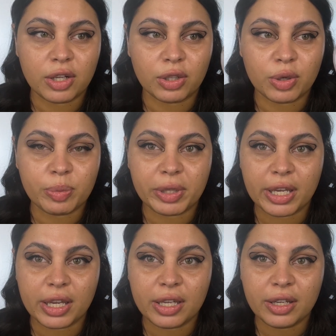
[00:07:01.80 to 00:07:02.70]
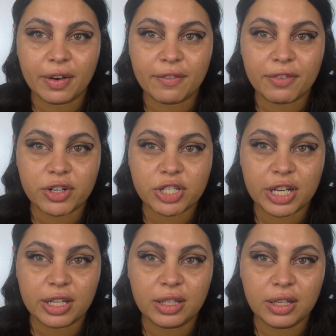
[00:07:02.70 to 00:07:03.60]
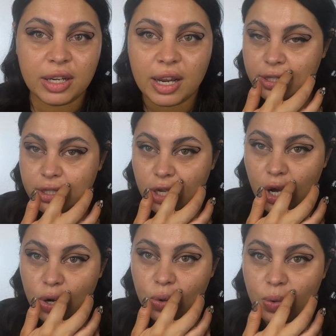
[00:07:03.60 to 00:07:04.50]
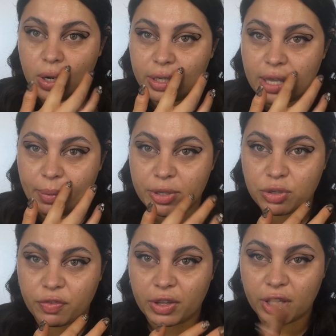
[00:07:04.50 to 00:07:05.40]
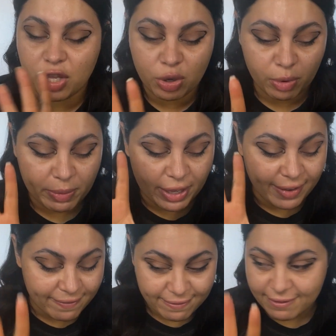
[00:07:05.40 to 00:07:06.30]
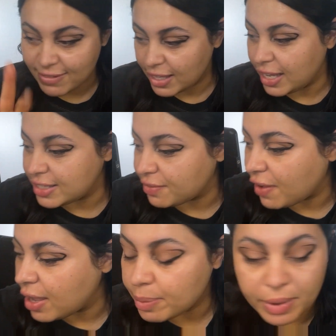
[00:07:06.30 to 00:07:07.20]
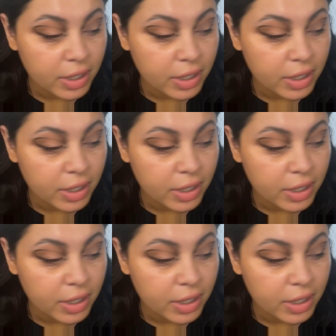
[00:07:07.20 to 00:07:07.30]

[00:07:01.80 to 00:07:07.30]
Glow Play version. So yummy. So if you like Humor Me, it's a vibe.